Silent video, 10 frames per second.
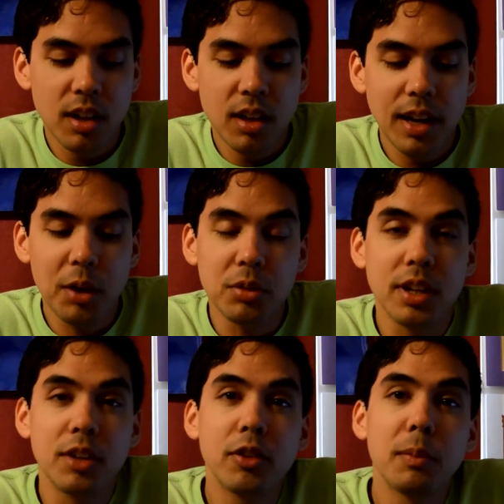Now,
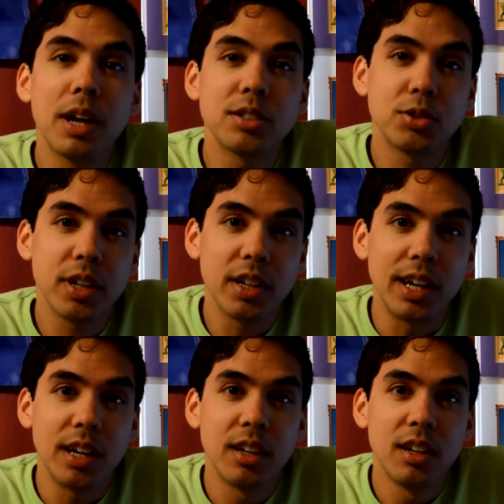they're from
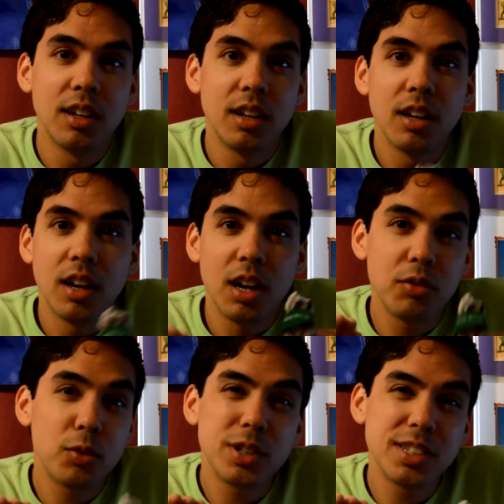Australia,
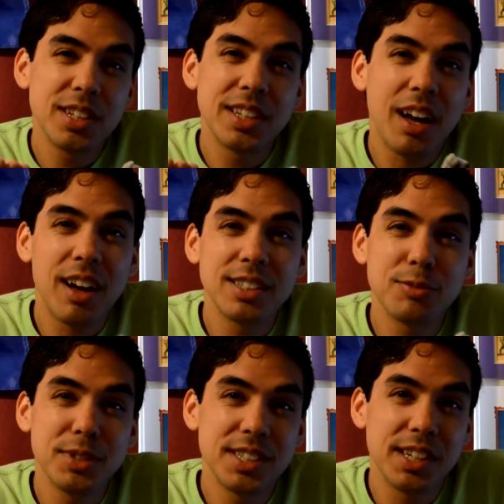Unfortunately, the odds of
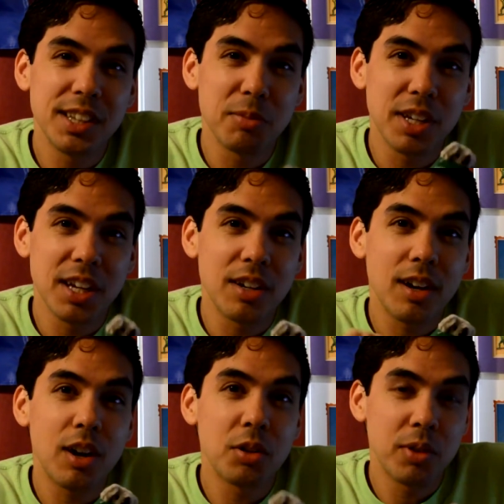me seeing them again
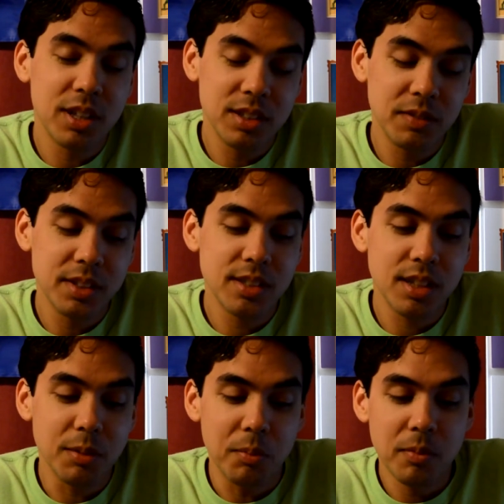are relatively
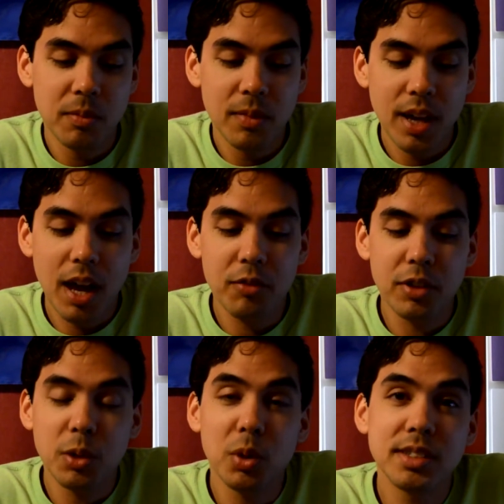slim. However,
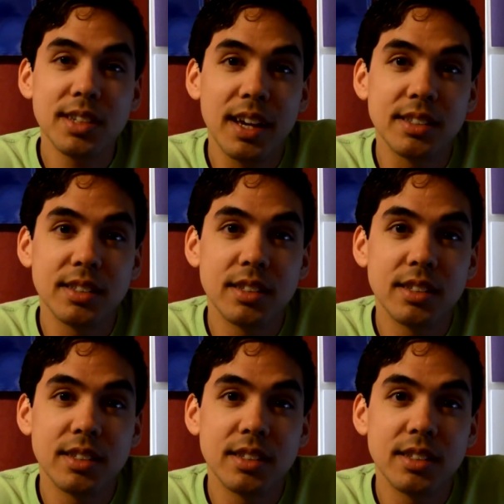it was nice.